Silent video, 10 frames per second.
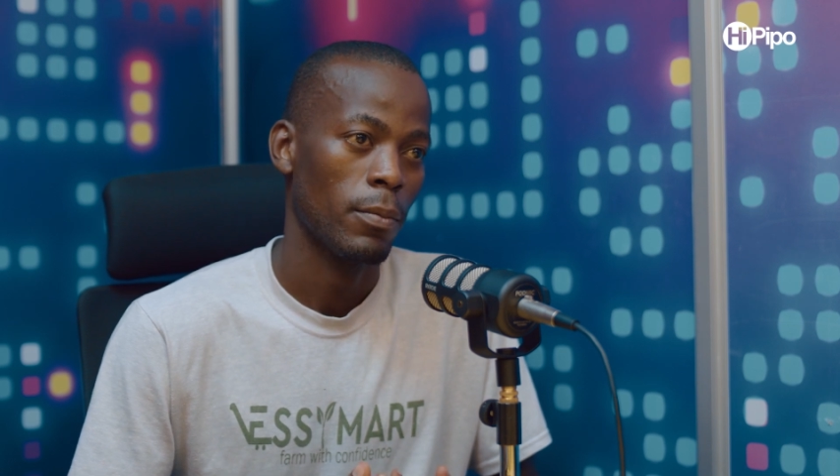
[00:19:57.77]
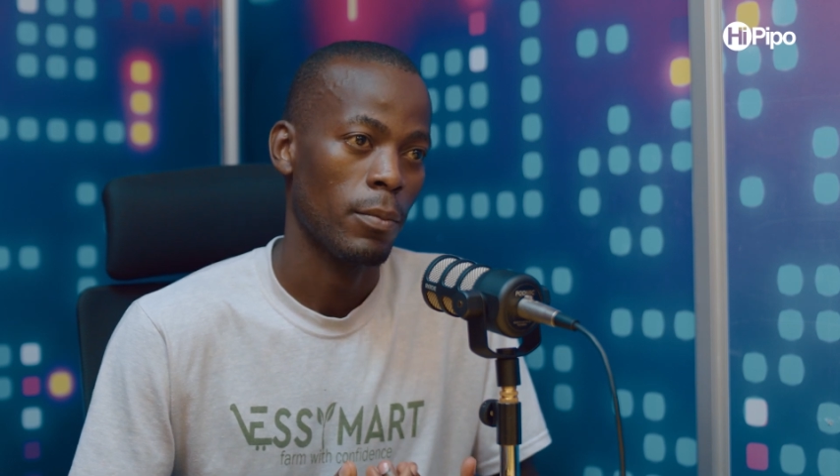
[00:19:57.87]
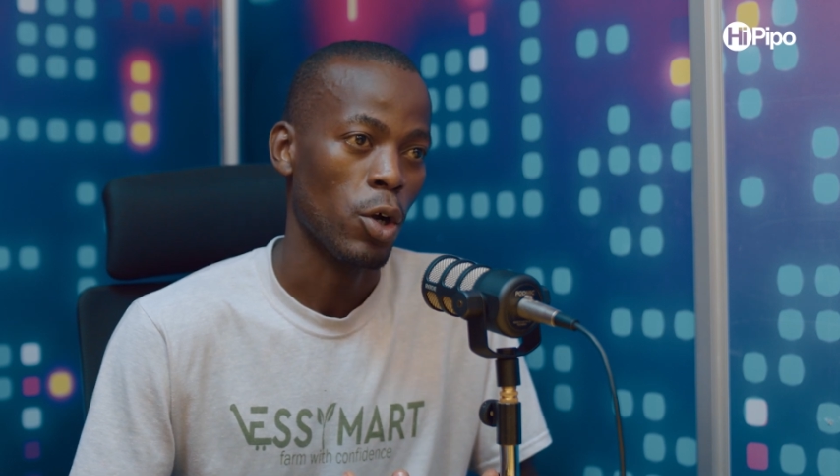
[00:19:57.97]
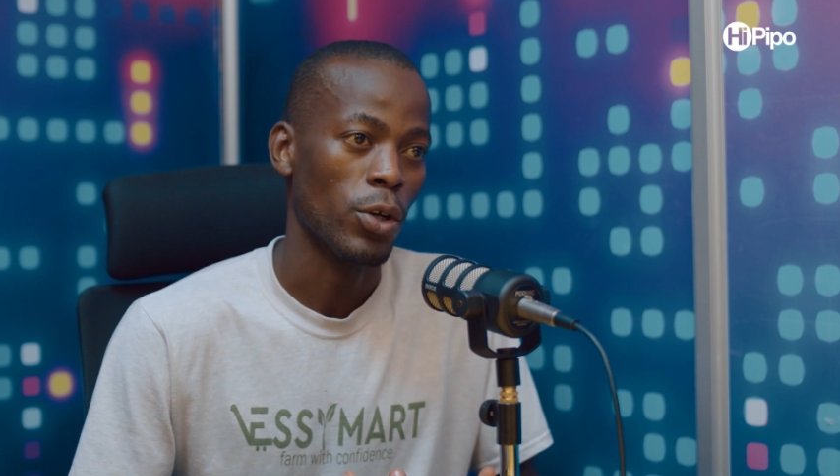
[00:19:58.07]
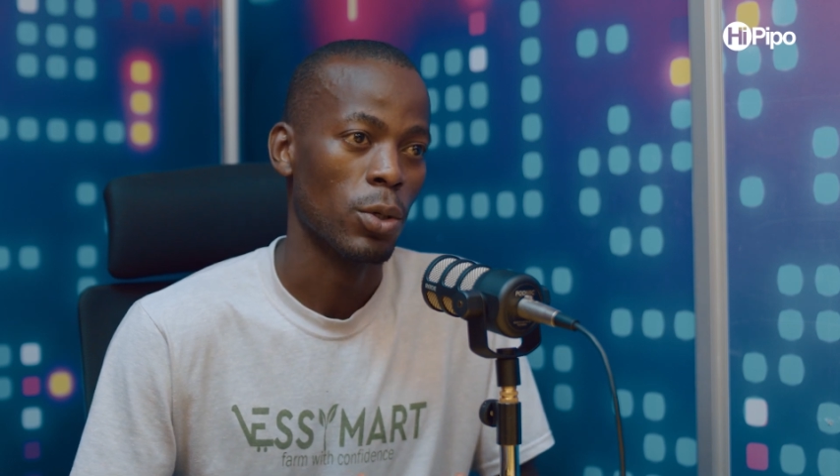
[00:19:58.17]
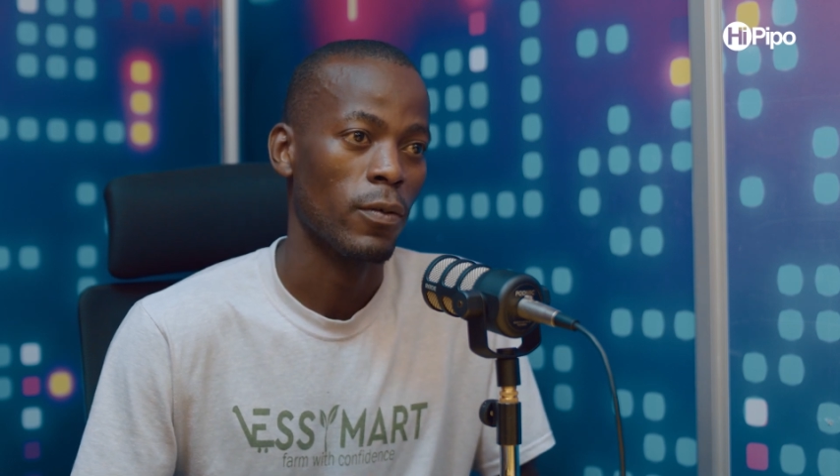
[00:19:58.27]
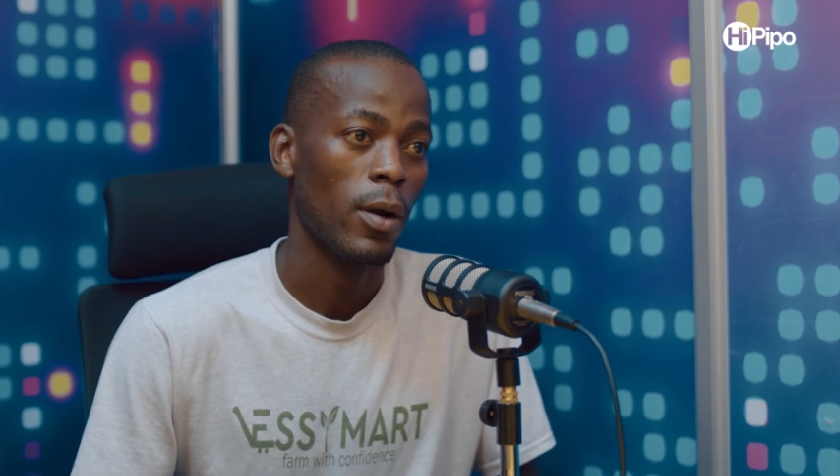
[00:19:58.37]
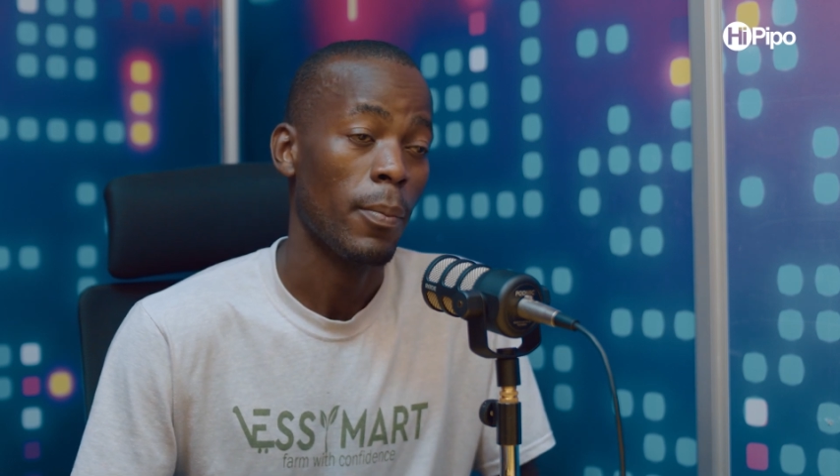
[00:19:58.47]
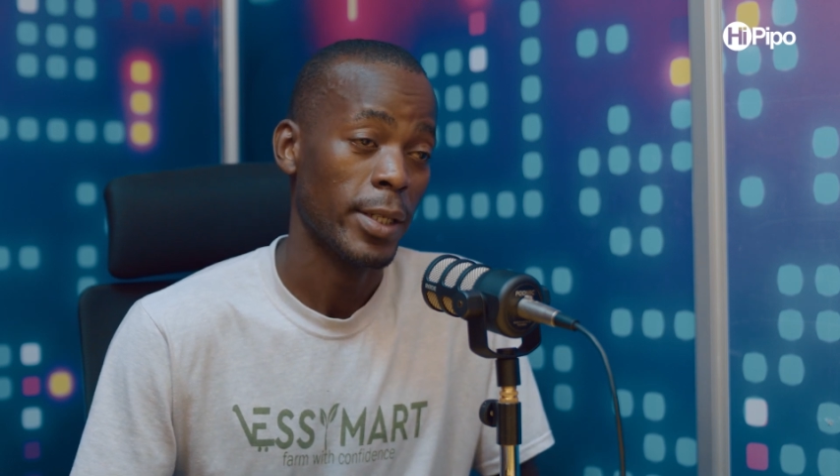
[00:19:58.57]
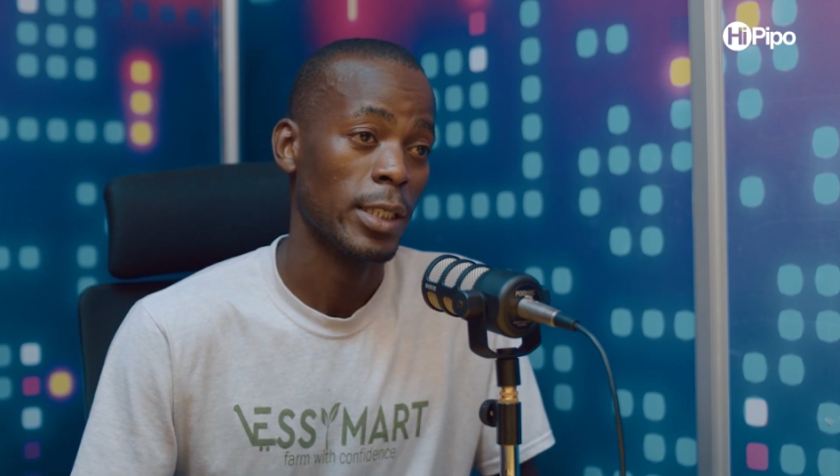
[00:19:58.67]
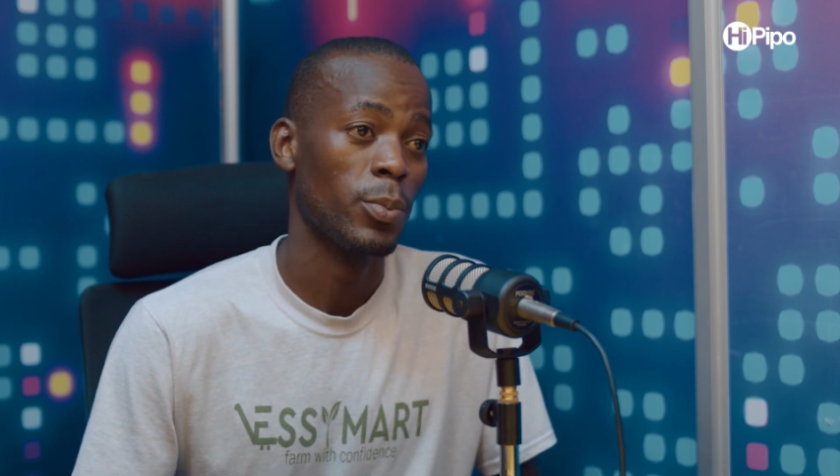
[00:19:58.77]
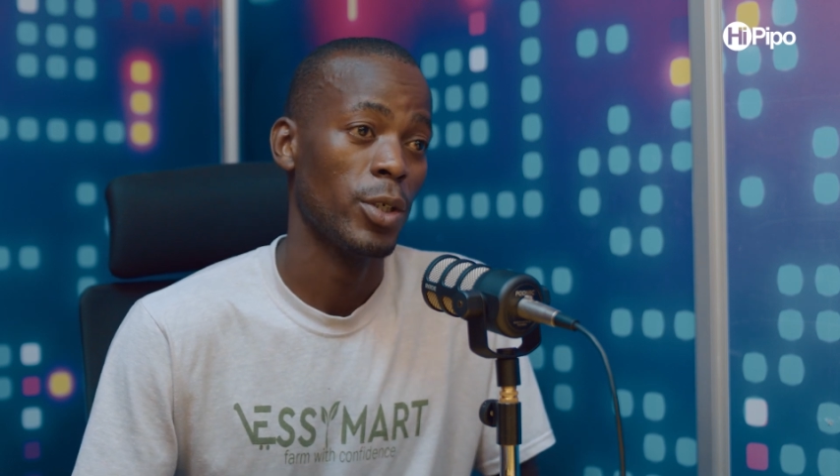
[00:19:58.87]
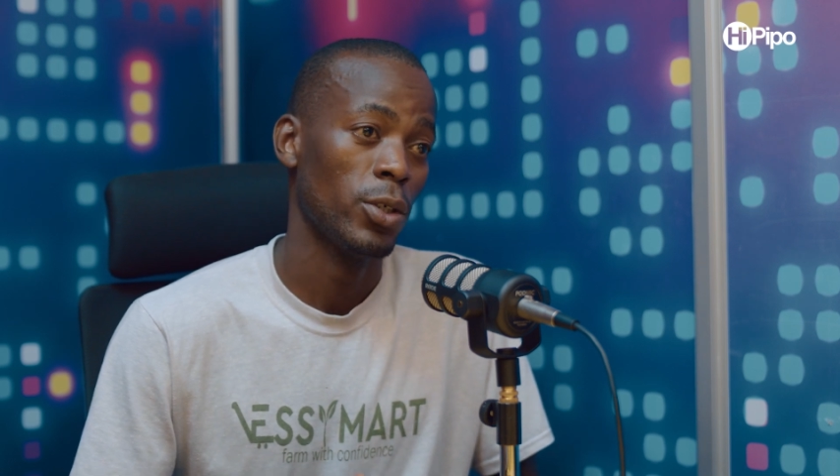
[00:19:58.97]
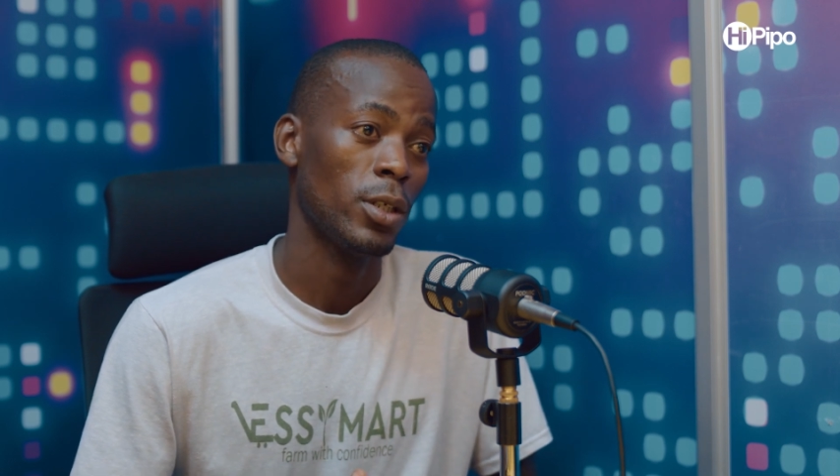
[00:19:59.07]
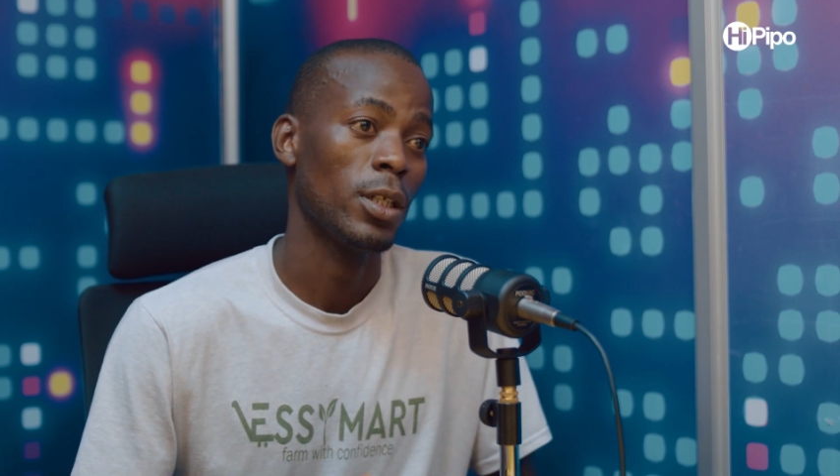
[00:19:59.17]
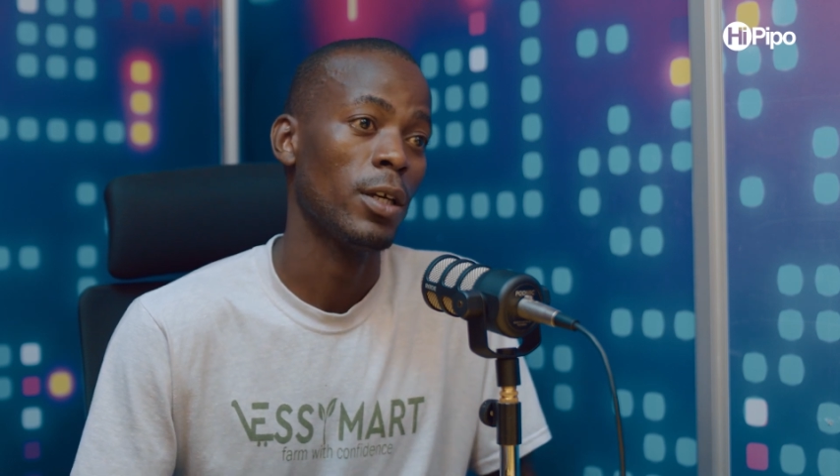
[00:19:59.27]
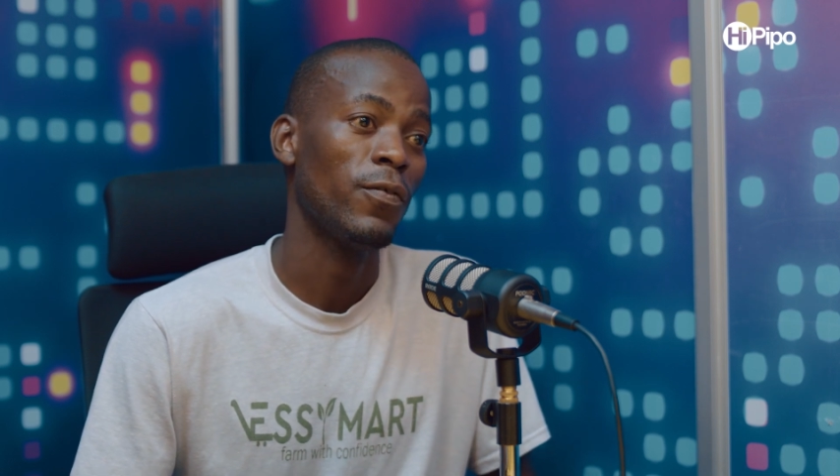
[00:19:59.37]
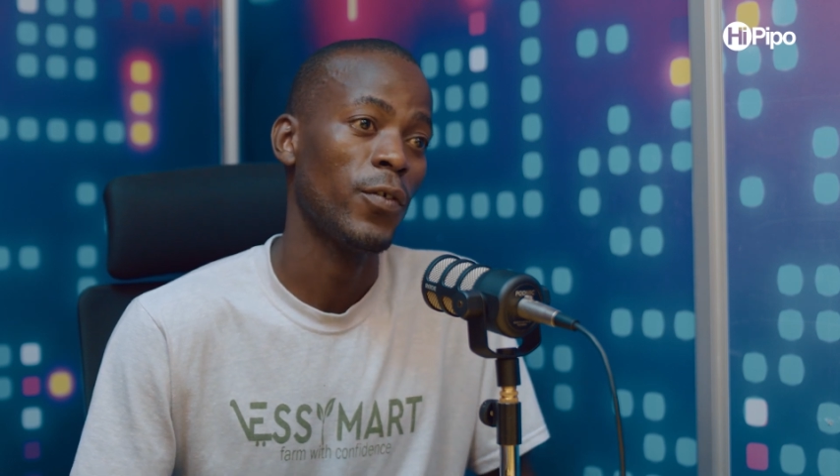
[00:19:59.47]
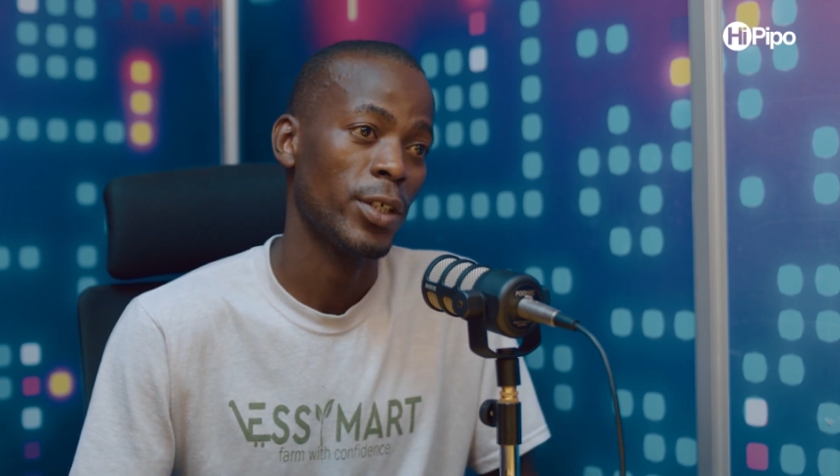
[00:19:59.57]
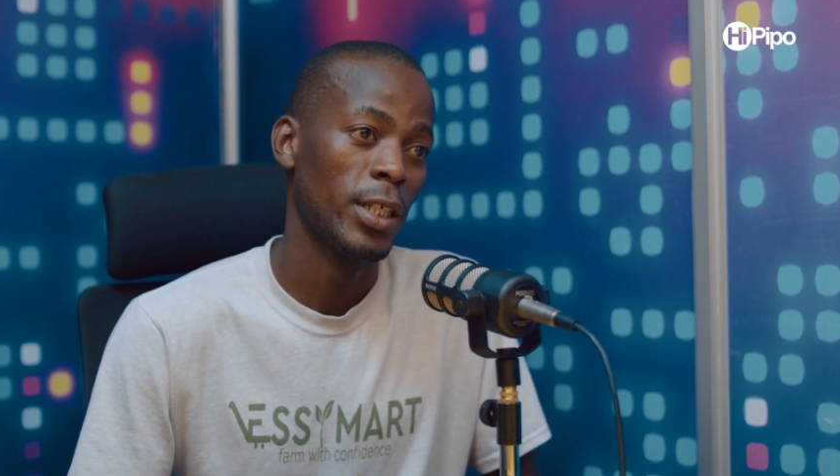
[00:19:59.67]
because of our participation in the
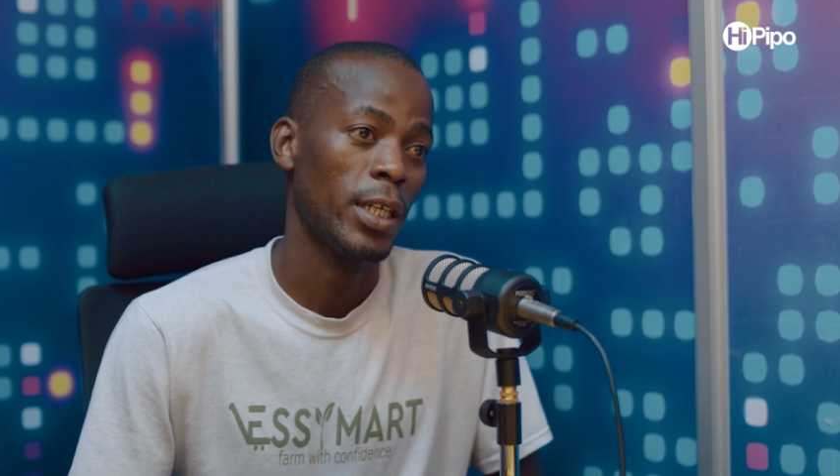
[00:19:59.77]
40